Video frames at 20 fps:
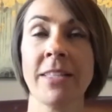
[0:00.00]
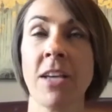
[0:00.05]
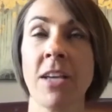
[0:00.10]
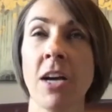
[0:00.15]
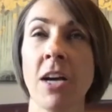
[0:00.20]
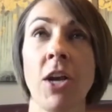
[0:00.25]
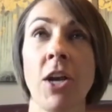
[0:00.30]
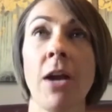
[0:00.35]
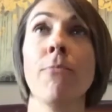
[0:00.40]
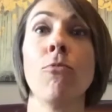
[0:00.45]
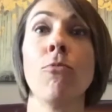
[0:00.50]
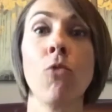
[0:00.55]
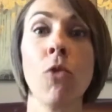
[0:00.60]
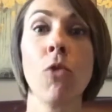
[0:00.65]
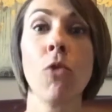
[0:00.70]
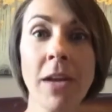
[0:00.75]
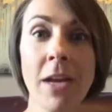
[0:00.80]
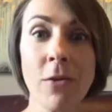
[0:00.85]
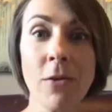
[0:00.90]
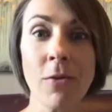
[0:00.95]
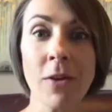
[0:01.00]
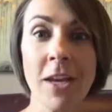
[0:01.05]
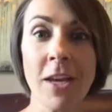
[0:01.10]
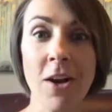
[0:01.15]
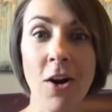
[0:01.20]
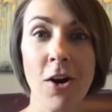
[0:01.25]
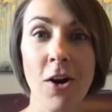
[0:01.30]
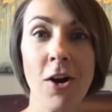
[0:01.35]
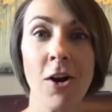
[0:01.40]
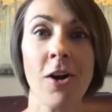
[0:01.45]
gosh, I'm working really
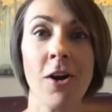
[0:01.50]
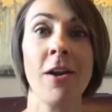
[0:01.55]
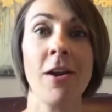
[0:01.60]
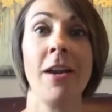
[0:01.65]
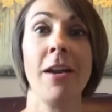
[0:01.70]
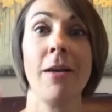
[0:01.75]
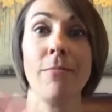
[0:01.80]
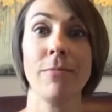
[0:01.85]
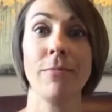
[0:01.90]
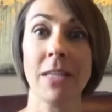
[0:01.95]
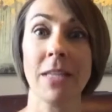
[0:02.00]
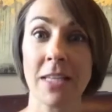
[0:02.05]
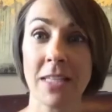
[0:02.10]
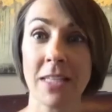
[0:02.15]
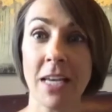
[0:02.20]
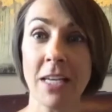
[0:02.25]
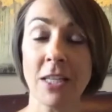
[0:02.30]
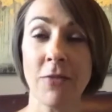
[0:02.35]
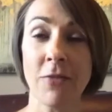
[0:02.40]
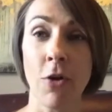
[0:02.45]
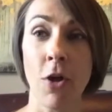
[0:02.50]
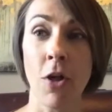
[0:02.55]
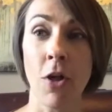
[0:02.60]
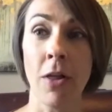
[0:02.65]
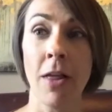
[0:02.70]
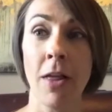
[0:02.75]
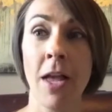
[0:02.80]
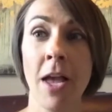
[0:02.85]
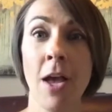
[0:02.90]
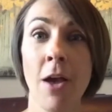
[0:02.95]
hard and I'm successful,